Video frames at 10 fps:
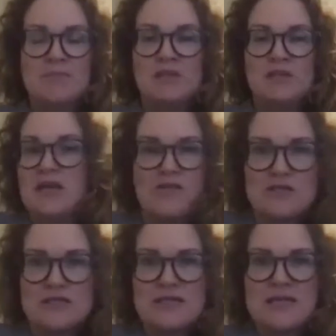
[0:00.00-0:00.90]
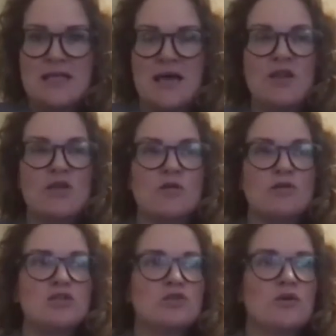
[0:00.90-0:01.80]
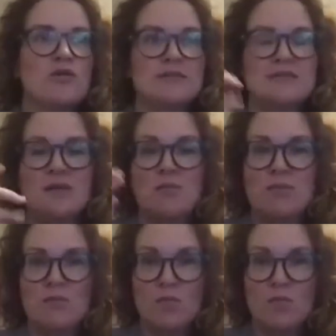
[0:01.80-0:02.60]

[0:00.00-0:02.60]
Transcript: like, if you're standing in line at the grocery store and there's some